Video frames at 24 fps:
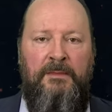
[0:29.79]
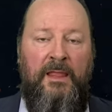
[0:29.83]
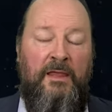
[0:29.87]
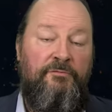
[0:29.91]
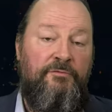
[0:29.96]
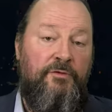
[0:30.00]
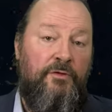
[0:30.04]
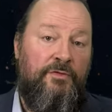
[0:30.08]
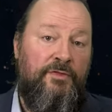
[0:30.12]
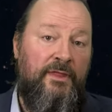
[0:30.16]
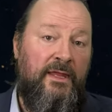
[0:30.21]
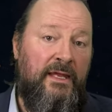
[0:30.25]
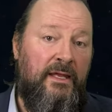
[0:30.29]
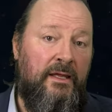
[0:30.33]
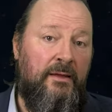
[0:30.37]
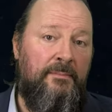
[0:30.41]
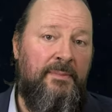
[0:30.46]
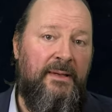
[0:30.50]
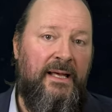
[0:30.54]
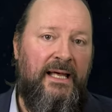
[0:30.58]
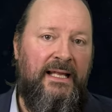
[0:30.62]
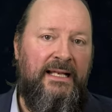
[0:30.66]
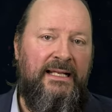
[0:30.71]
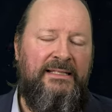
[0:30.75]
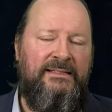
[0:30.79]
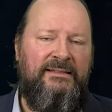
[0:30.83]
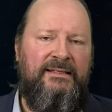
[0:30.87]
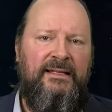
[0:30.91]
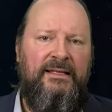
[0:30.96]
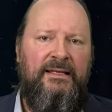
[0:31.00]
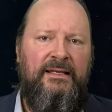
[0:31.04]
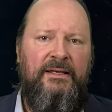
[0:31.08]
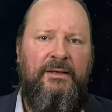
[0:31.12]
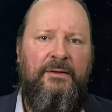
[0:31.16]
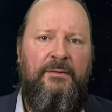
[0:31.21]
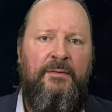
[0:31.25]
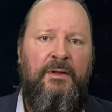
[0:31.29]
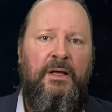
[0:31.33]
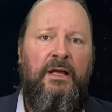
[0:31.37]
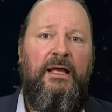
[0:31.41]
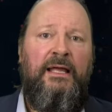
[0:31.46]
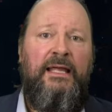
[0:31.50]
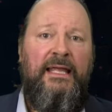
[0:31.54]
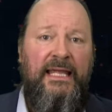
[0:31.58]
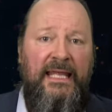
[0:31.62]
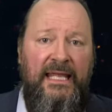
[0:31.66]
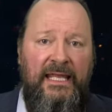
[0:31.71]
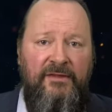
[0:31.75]
If you think about it,
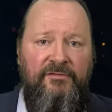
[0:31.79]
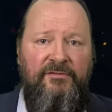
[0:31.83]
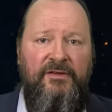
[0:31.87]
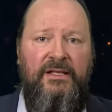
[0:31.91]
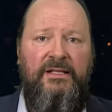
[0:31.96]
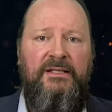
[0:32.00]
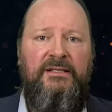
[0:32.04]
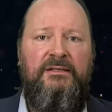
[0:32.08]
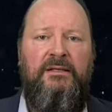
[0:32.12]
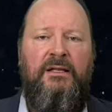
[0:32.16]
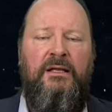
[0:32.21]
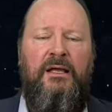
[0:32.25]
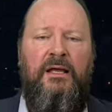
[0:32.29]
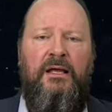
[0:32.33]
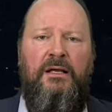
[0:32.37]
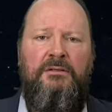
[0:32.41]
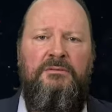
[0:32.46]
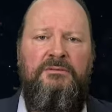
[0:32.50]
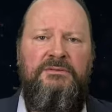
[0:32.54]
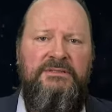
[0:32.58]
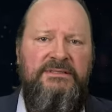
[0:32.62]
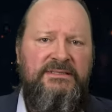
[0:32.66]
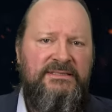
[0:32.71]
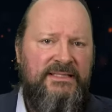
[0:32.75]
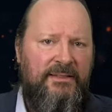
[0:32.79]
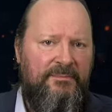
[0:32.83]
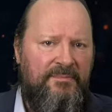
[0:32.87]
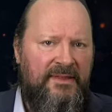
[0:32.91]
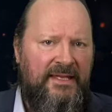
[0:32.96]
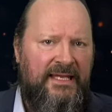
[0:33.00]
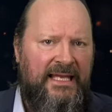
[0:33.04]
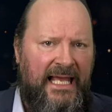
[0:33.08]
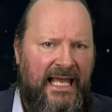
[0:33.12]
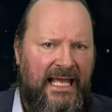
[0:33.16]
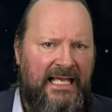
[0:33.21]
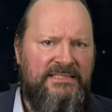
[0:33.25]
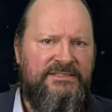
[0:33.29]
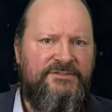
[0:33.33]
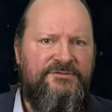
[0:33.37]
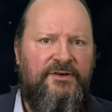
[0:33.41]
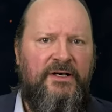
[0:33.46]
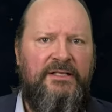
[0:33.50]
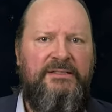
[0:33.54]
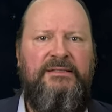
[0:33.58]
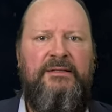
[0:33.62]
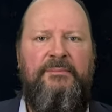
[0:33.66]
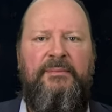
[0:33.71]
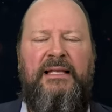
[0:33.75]
even something as
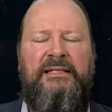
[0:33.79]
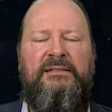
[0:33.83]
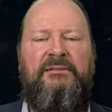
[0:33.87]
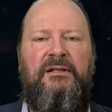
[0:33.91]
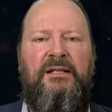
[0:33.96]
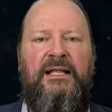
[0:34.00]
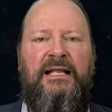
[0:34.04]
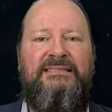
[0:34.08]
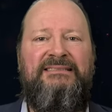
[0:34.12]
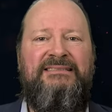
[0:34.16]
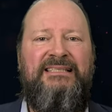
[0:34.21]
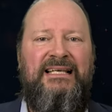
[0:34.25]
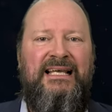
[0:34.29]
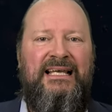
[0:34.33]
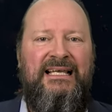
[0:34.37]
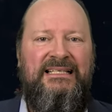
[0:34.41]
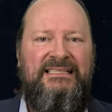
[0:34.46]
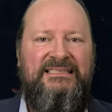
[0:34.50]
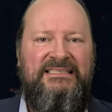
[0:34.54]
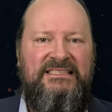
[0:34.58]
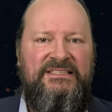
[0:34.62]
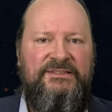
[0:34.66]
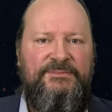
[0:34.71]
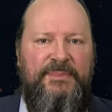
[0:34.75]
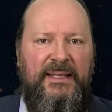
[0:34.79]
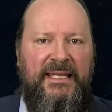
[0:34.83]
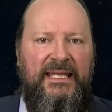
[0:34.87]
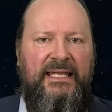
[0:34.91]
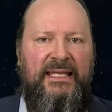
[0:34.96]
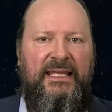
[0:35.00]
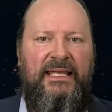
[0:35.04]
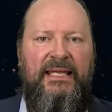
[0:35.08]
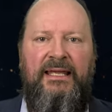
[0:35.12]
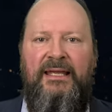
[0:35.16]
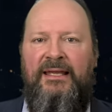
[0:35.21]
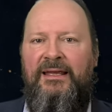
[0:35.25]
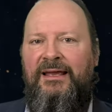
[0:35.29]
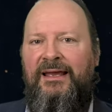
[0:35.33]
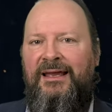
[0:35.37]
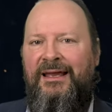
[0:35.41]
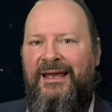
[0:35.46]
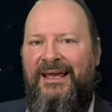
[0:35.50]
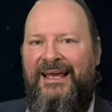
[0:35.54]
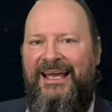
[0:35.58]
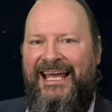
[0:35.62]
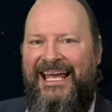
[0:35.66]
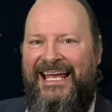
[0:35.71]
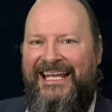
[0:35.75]
fundamental as
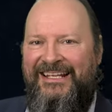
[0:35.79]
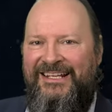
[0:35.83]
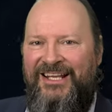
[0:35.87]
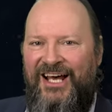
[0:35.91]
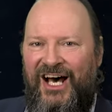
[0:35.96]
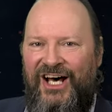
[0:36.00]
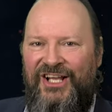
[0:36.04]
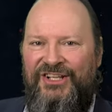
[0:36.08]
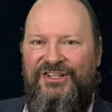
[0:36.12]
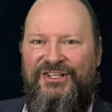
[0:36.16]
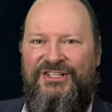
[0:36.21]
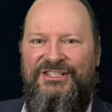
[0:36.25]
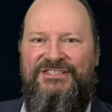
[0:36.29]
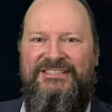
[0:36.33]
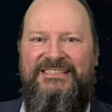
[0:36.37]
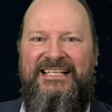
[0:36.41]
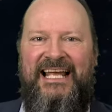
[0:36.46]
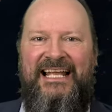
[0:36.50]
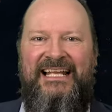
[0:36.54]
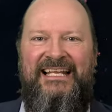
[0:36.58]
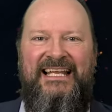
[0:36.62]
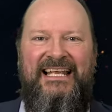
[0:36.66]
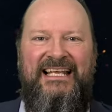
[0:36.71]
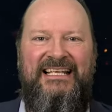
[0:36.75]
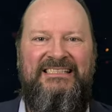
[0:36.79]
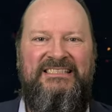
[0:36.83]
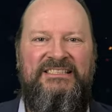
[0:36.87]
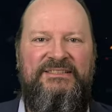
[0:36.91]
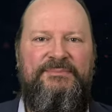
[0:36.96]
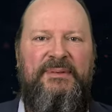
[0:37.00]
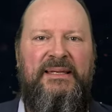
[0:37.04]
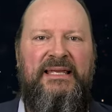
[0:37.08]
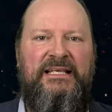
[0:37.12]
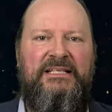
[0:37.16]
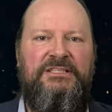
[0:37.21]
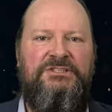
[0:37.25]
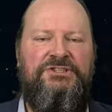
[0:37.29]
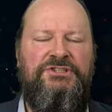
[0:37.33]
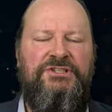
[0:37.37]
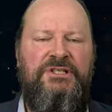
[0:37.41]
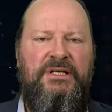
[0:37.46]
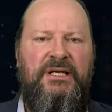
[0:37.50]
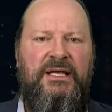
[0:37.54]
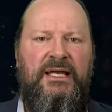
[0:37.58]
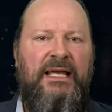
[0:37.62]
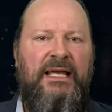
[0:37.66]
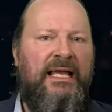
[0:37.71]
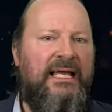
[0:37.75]
speaking and understanding speech
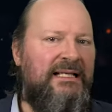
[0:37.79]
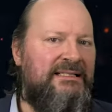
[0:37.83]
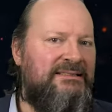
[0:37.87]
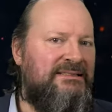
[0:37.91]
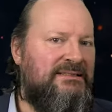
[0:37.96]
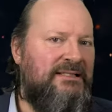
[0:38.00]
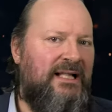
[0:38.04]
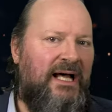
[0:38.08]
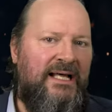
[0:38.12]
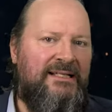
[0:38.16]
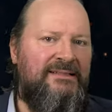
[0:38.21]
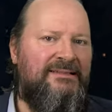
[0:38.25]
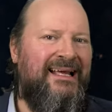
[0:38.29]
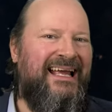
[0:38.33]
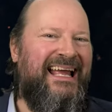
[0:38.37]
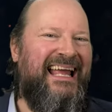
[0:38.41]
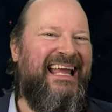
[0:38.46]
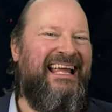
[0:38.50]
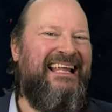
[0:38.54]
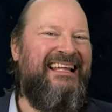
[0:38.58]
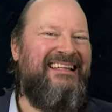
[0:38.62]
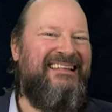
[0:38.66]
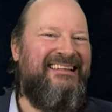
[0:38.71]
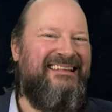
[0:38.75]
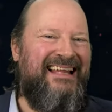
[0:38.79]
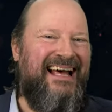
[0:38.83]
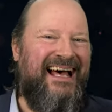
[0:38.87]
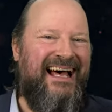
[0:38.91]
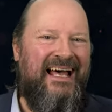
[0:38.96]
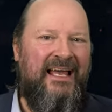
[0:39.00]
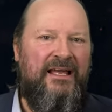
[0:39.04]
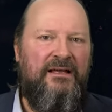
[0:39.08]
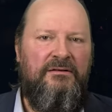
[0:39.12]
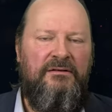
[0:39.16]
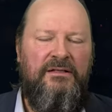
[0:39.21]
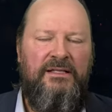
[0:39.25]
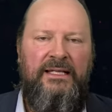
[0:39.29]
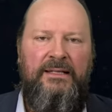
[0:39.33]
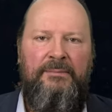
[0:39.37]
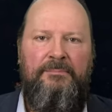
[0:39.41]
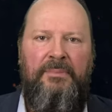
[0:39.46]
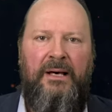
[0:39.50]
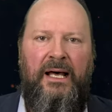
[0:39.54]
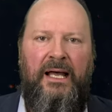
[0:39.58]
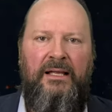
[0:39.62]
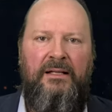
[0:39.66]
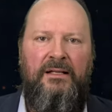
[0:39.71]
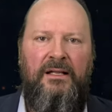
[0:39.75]
is not entirely
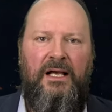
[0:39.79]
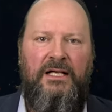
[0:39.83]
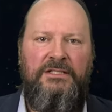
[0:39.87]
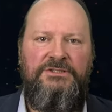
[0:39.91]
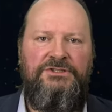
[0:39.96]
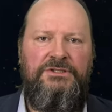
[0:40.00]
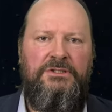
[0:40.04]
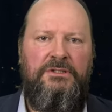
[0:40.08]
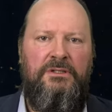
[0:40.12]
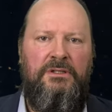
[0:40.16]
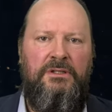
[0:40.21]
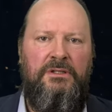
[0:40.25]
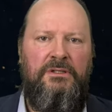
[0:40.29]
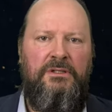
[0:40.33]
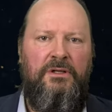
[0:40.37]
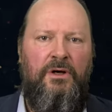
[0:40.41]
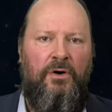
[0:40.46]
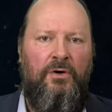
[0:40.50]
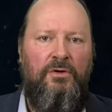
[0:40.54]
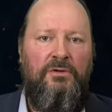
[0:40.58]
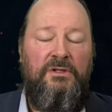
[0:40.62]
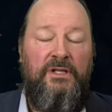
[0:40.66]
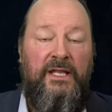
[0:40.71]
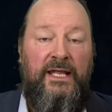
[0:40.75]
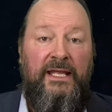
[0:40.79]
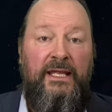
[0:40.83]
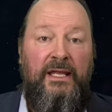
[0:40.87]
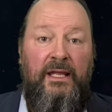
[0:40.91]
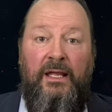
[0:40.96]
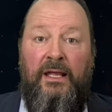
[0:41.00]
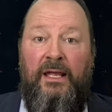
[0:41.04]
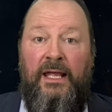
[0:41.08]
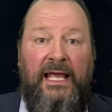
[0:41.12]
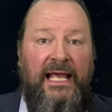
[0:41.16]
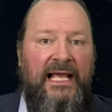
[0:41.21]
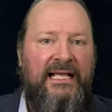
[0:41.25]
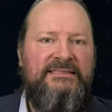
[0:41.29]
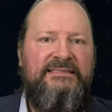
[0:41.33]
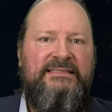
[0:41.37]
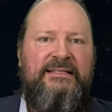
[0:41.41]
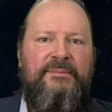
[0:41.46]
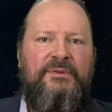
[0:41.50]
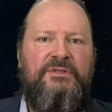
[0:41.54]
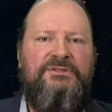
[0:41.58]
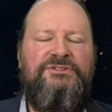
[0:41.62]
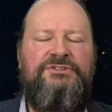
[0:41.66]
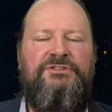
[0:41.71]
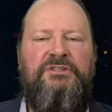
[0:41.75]
biological only, as
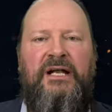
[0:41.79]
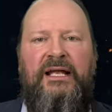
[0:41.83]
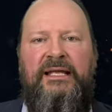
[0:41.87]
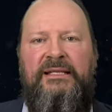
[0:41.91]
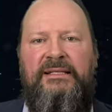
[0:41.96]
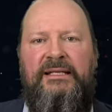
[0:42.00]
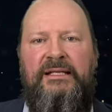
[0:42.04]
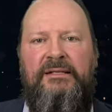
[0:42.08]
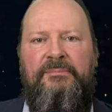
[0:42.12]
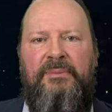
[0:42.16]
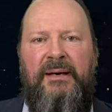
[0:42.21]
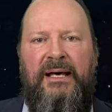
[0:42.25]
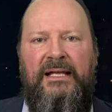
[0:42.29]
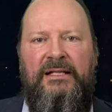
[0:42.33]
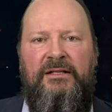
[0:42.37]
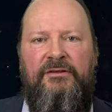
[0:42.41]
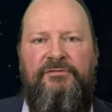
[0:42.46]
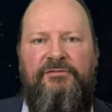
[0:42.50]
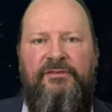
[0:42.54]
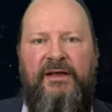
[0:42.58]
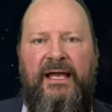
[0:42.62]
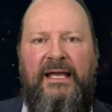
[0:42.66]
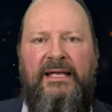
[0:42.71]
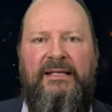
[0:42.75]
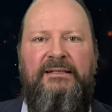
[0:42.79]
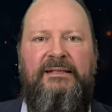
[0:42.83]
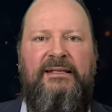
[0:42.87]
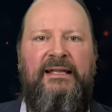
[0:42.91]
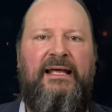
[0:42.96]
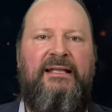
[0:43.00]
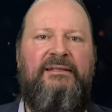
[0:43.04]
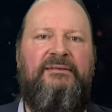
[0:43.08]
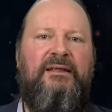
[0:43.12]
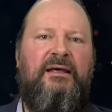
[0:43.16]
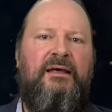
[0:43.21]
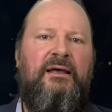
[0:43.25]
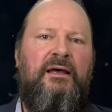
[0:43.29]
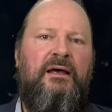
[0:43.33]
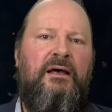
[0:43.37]
demonstrated by the fact that